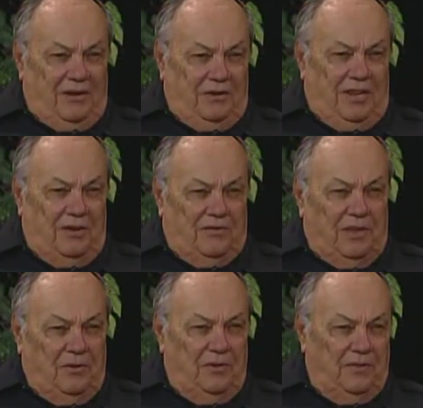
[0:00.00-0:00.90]
here's
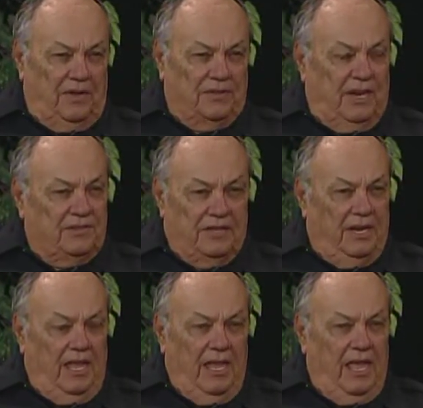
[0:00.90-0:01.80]
how we fix it. I said,
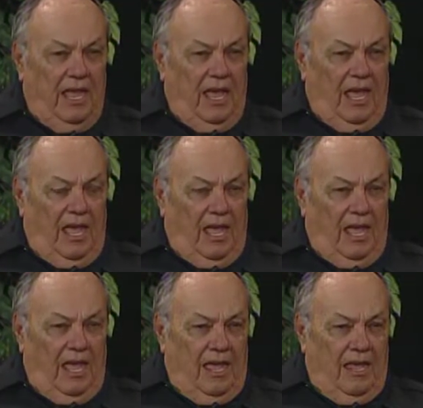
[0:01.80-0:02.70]

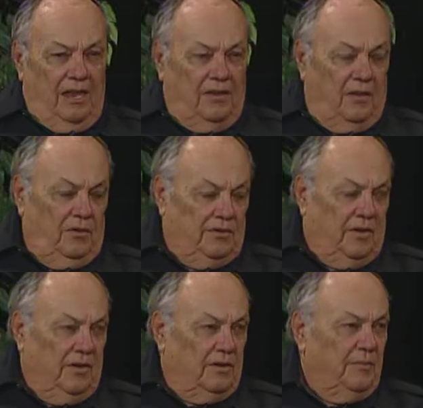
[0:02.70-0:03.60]
don't
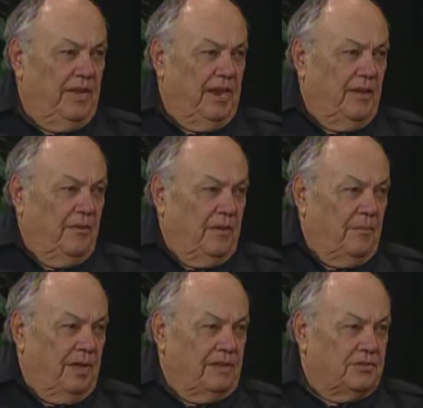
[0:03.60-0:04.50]
talk to me that way
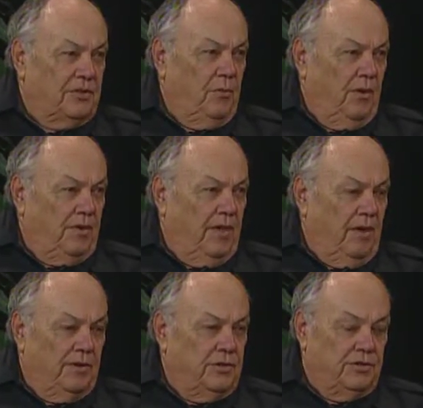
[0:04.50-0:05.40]
about this. You weren't
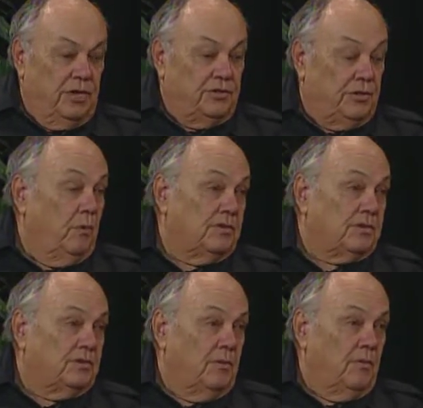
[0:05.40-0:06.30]
there. And she
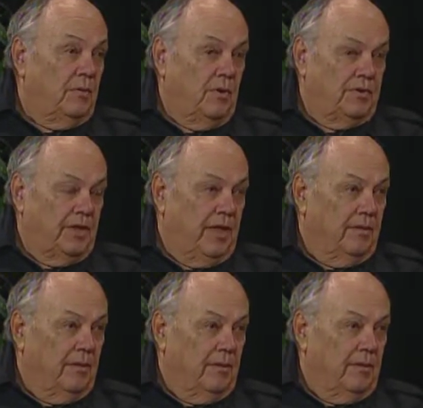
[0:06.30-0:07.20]
wasn't. We weren't
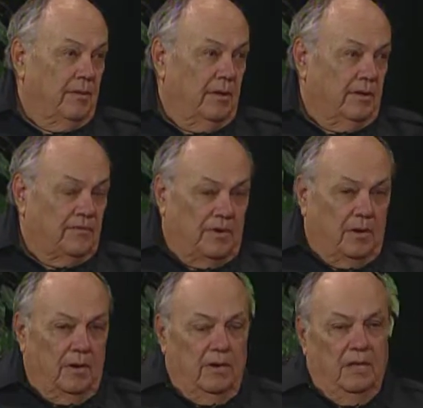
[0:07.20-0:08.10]
together at the
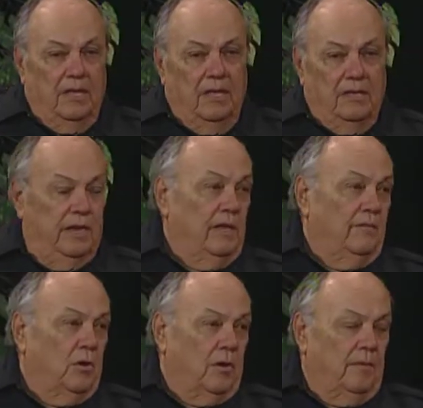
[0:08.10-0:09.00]
fire. Didn't even know her.